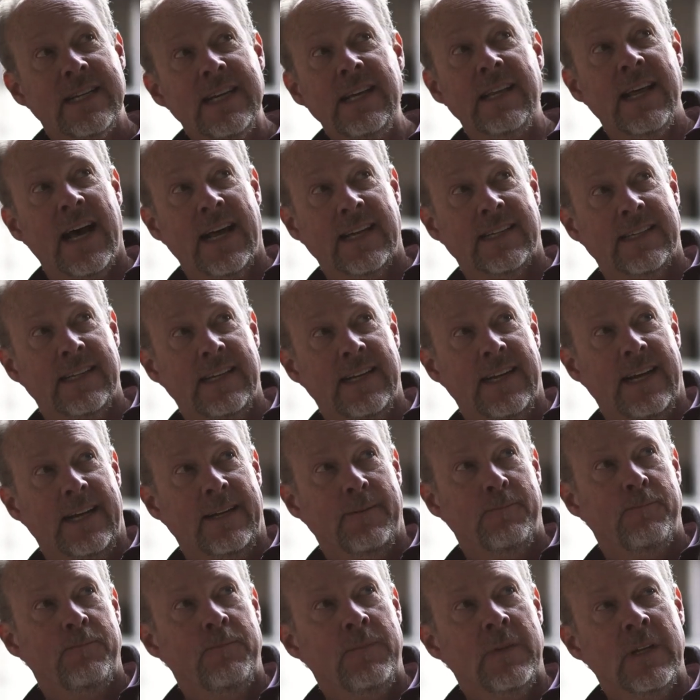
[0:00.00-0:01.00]
see that
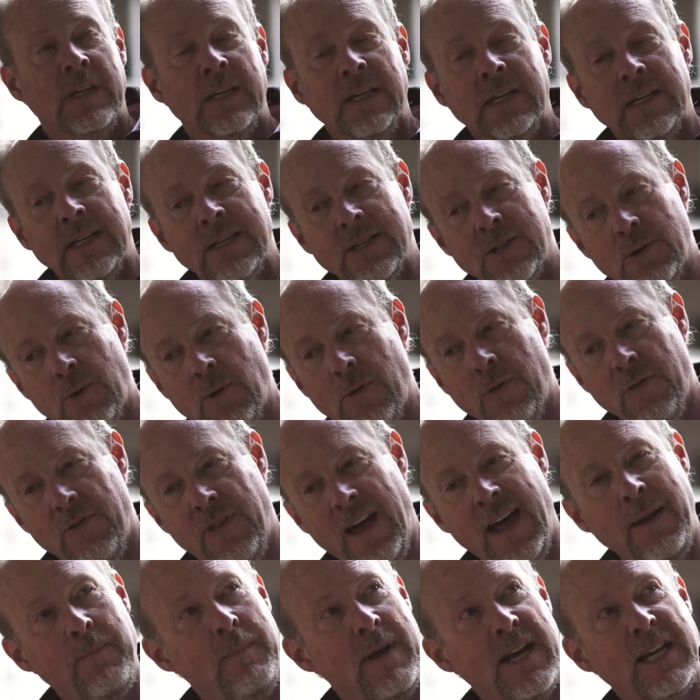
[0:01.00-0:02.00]
today. So
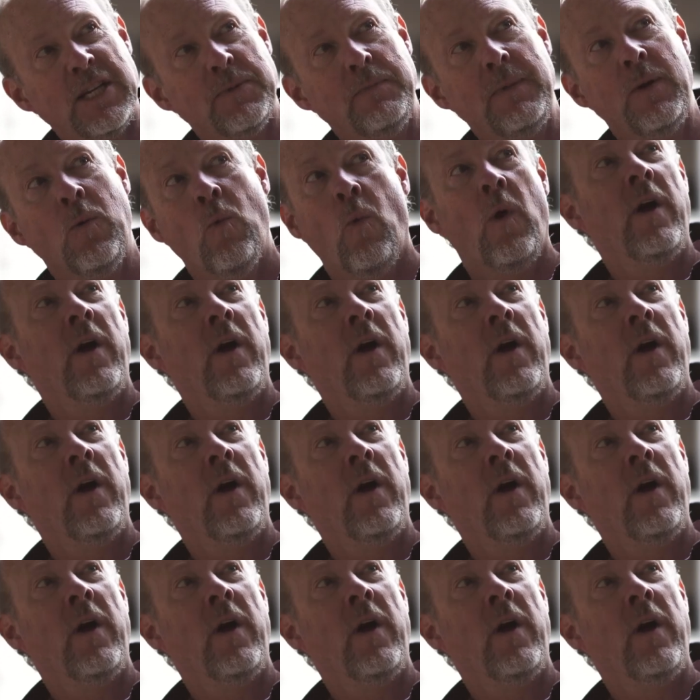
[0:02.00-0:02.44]
that makes me